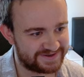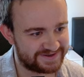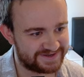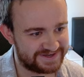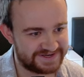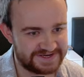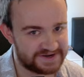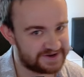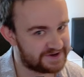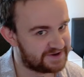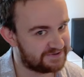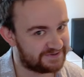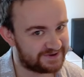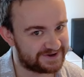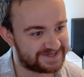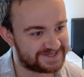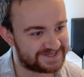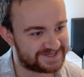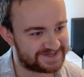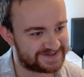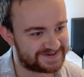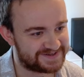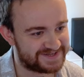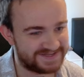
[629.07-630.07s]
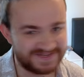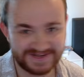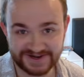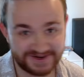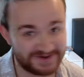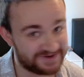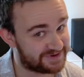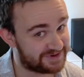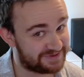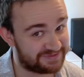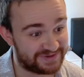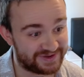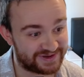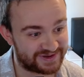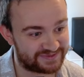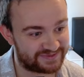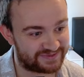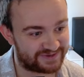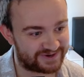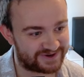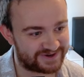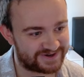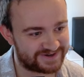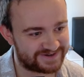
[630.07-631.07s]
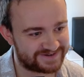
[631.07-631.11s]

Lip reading: You know you want to. You know you want to block, bro.